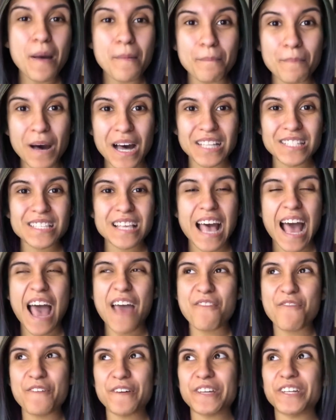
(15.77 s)
but
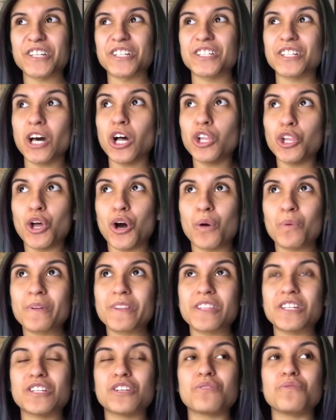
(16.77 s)
I figured along
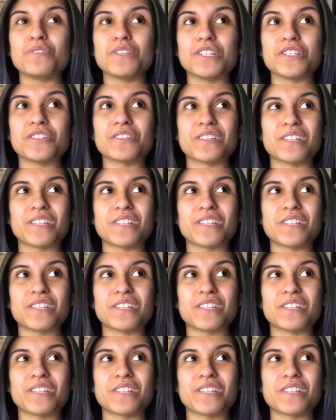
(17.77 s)
with the new year,